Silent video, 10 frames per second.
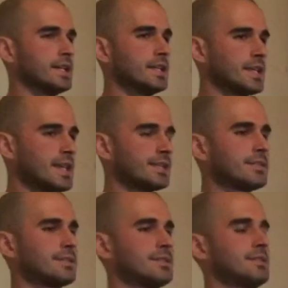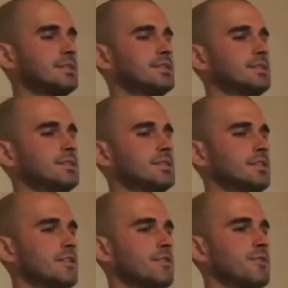and yes
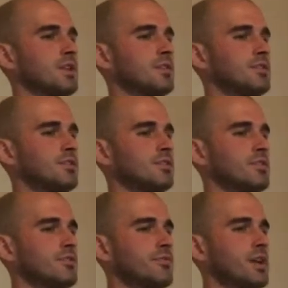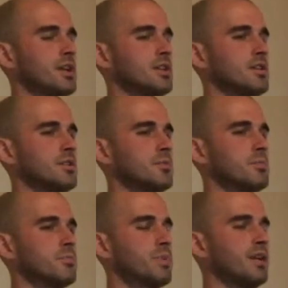i think this is a very
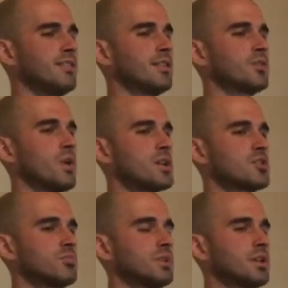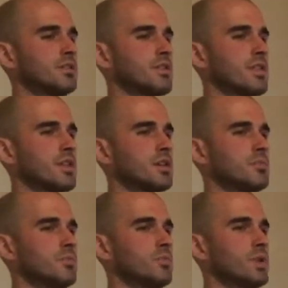pertinent question because i think
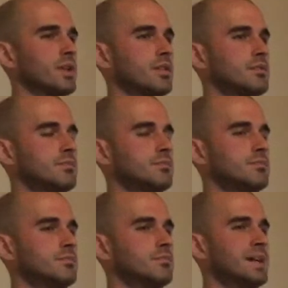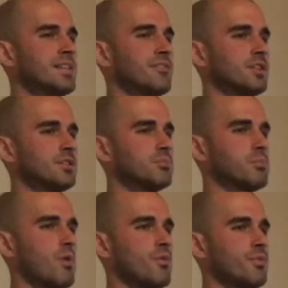we can benefit
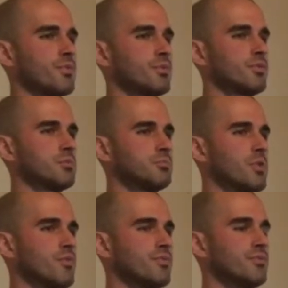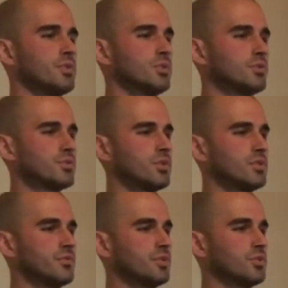both from both views, from
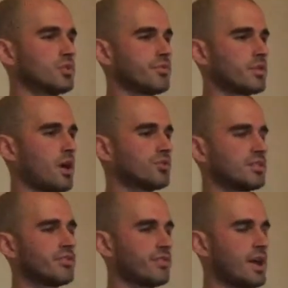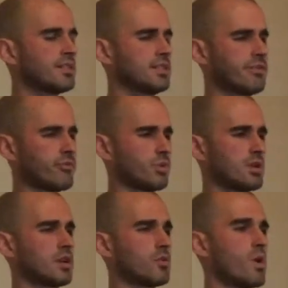the views of cause and effect. If
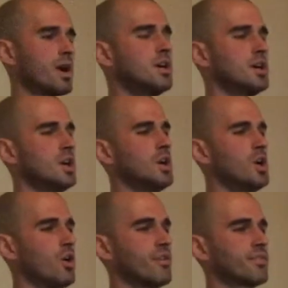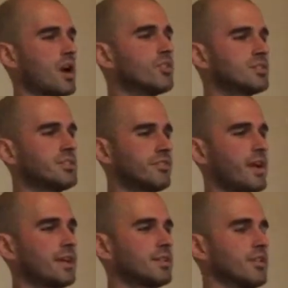we are aware of cause and
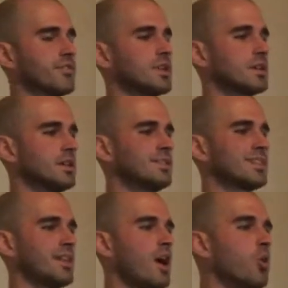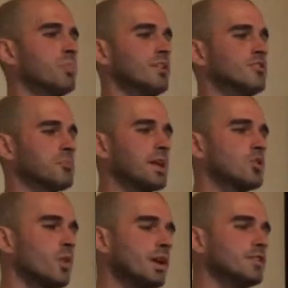effect, I think it can help us in
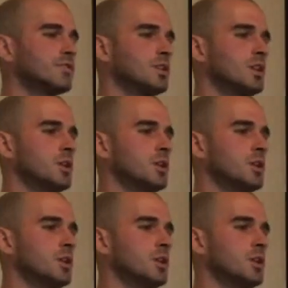many ways.